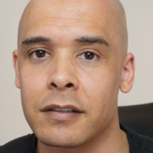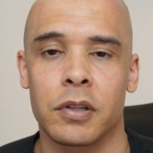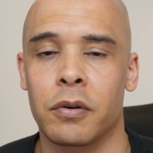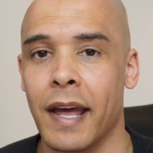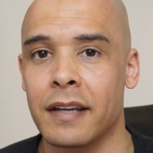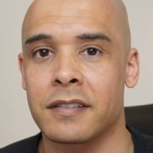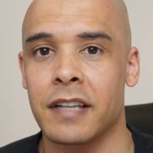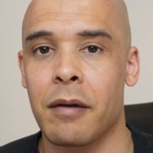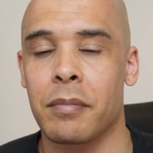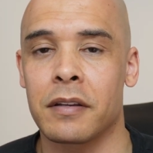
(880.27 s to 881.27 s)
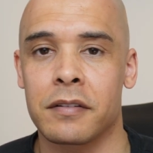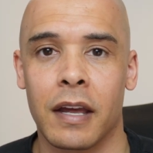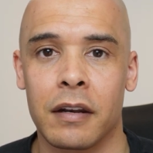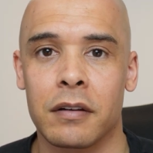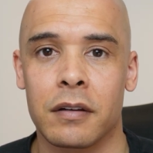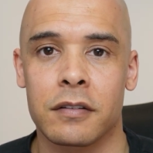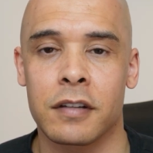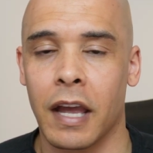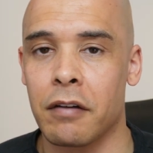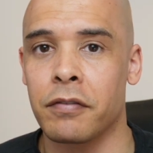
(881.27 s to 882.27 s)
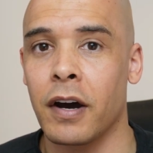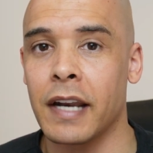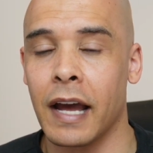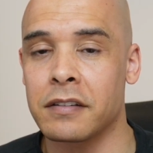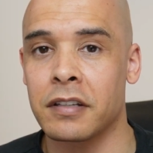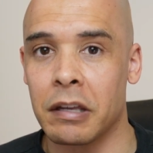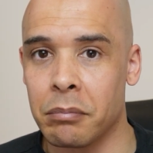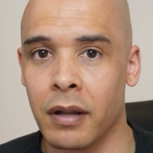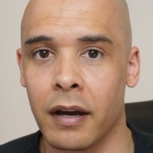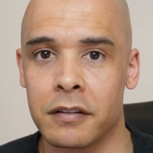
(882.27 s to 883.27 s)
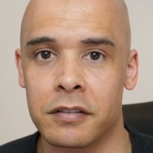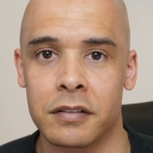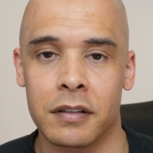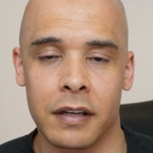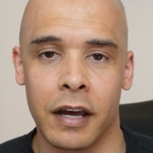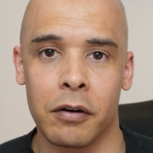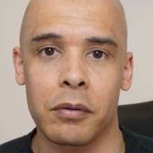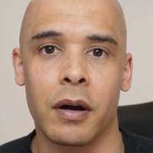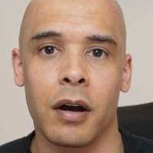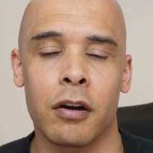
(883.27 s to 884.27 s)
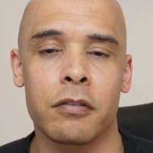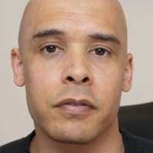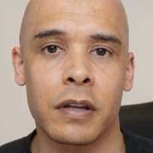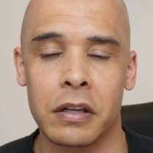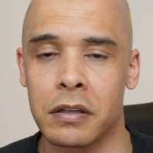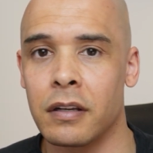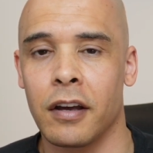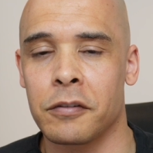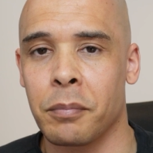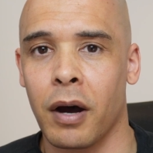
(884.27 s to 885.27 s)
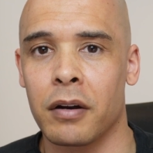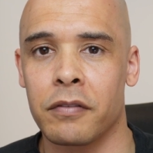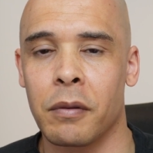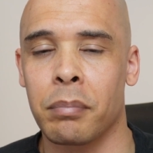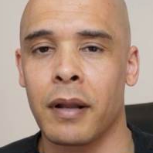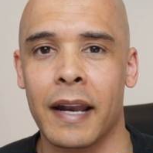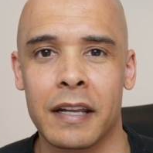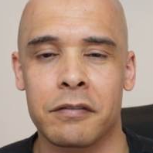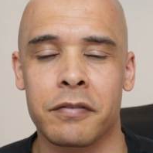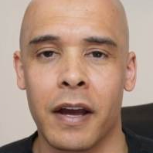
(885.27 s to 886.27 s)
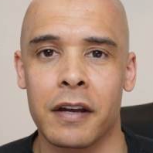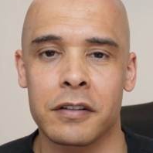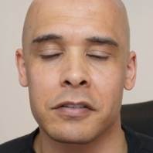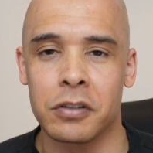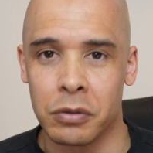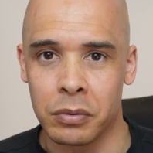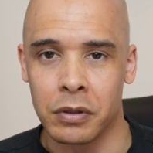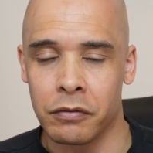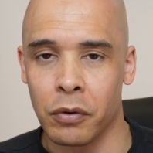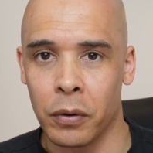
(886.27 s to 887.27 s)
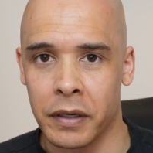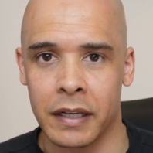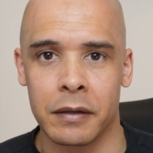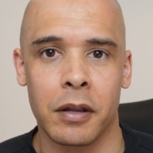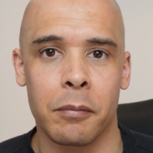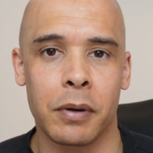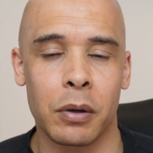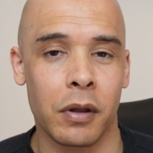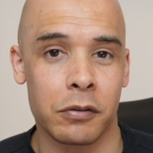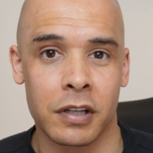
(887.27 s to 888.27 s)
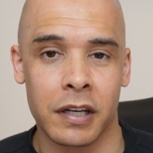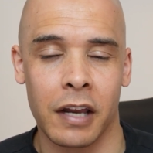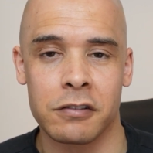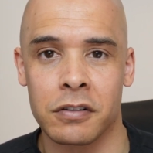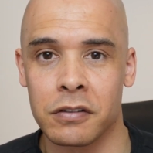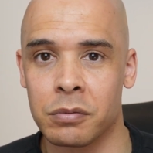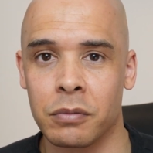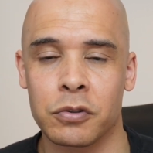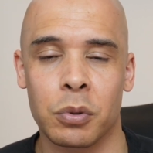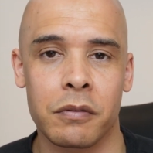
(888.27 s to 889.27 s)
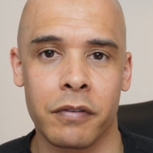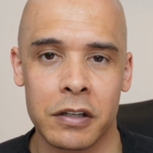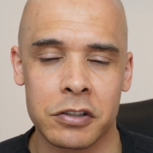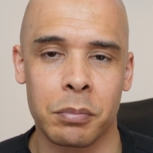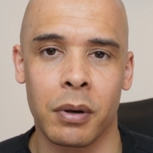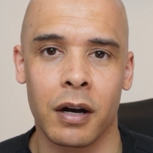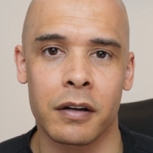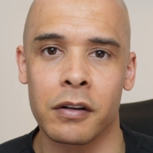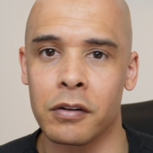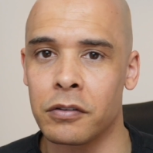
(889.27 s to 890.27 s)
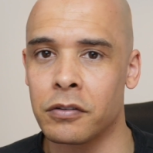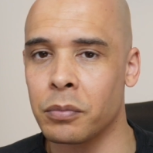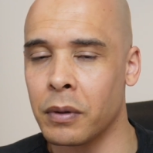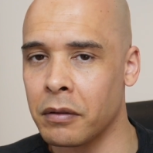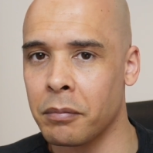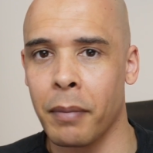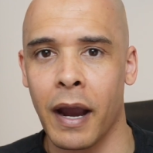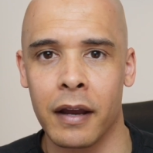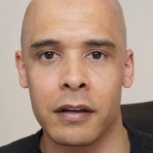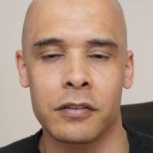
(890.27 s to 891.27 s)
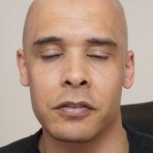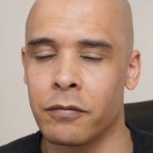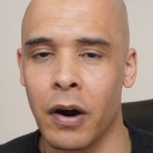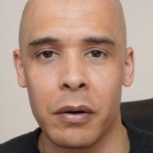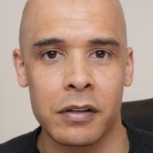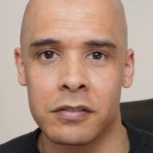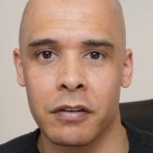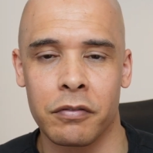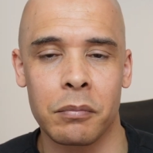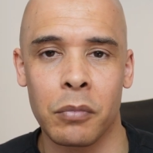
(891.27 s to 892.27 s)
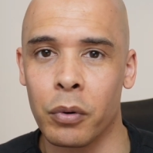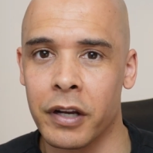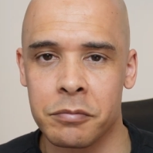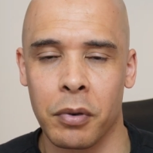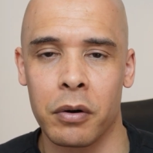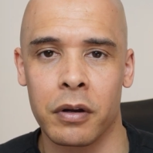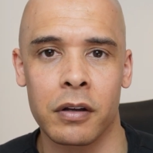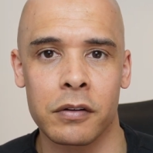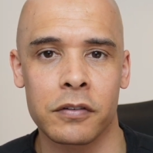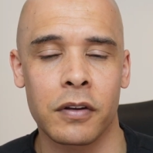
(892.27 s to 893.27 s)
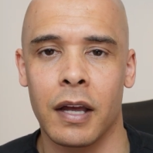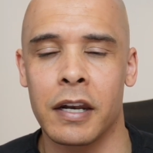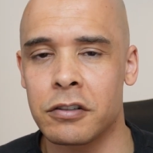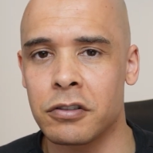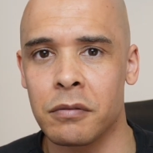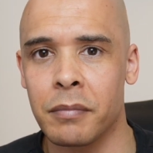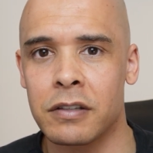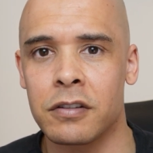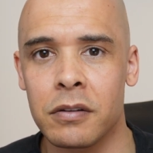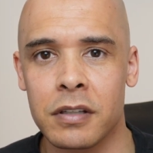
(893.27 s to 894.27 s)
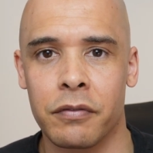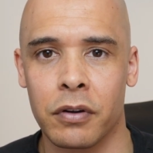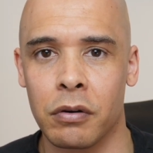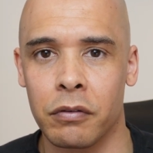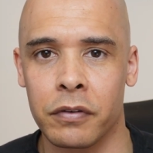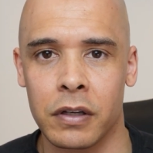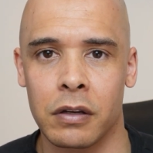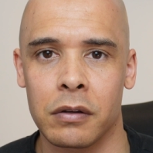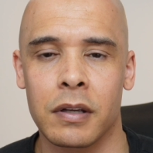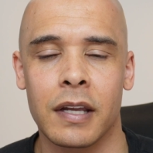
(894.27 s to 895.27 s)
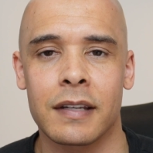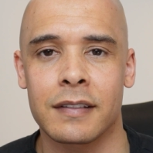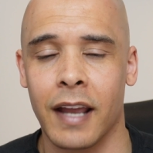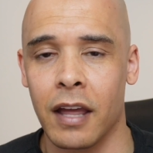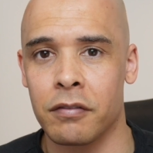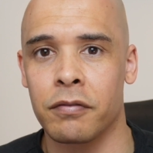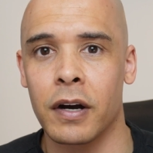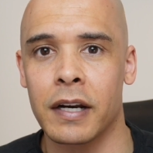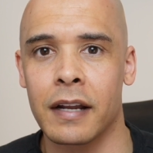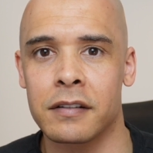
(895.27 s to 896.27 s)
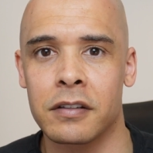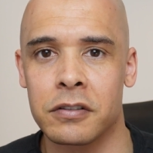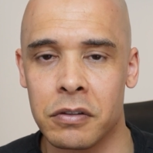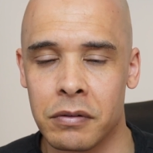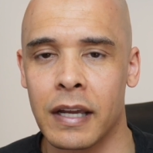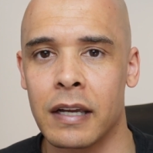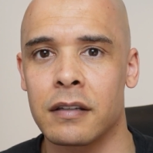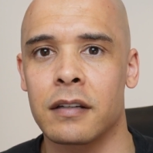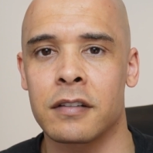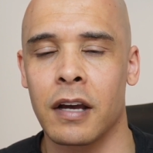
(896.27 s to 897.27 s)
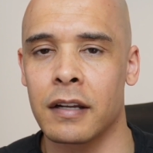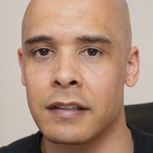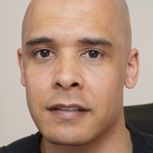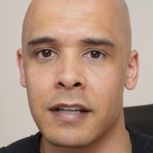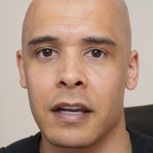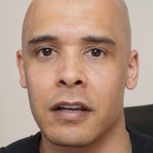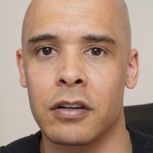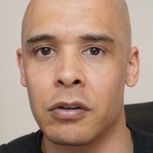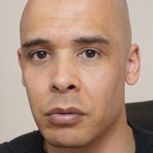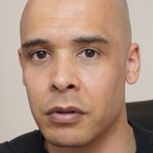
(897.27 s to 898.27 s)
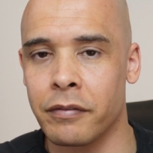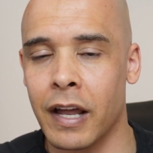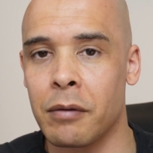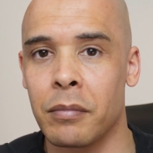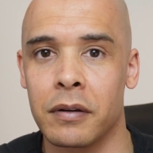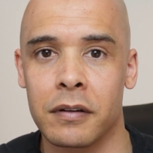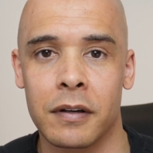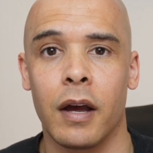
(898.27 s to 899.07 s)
Your next step is then to get financing in place. Now, hopefully, as part of the planning phase, you would have already built those connections with joint venture partners, with banks, various different mortgage brokers, and it shouldn't be too difficult for you to get the finances you need to undertake your development.